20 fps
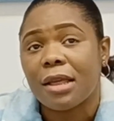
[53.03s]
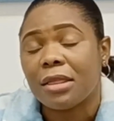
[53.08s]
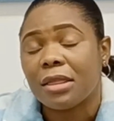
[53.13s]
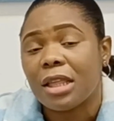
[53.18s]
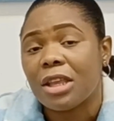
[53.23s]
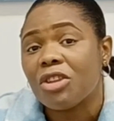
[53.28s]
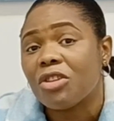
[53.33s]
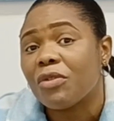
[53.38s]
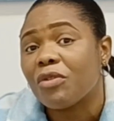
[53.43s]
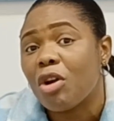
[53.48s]
I
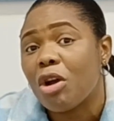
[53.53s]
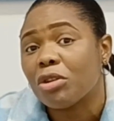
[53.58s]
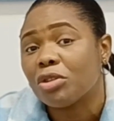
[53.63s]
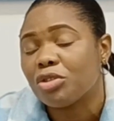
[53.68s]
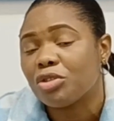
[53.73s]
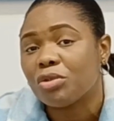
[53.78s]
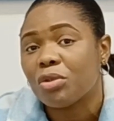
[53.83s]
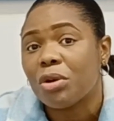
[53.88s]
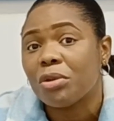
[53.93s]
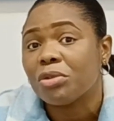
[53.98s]
think you've got a
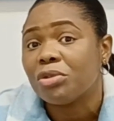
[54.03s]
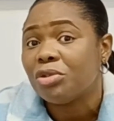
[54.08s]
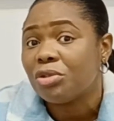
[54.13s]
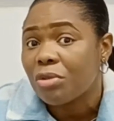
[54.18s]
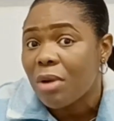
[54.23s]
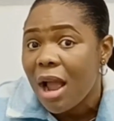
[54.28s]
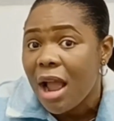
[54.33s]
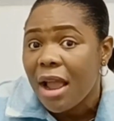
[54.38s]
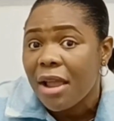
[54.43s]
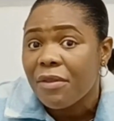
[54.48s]
strong
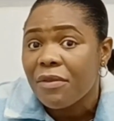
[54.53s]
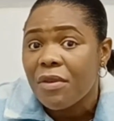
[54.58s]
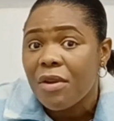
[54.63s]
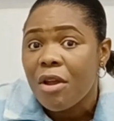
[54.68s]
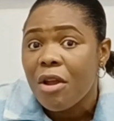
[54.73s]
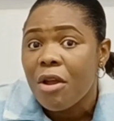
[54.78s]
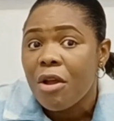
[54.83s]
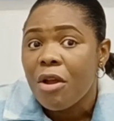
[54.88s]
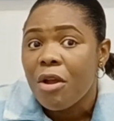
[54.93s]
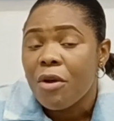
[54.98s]
drive
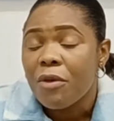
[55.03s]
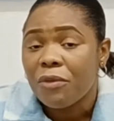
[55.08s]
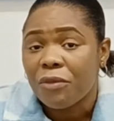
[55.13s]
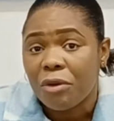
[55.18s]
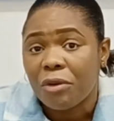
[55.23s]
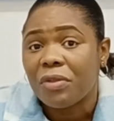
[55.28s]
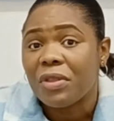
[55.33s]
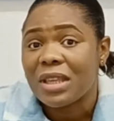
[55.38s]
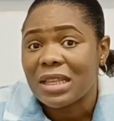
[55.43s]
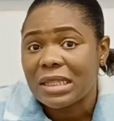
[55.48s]

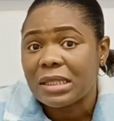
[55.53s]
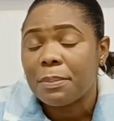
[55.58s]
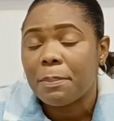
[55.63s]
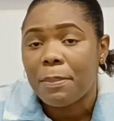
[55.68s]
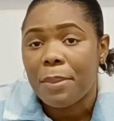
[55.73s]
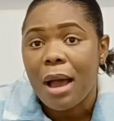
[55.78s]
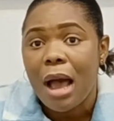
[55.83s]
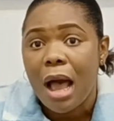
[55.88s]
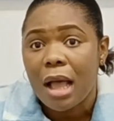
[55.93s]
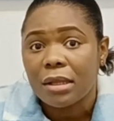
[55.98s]
for this
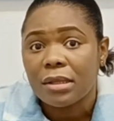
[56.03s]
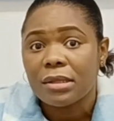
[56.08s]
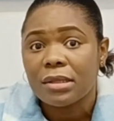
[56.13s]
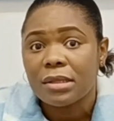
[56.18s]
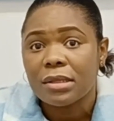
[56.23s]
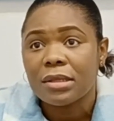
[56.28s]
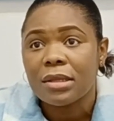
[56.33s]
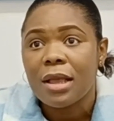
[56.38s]
part.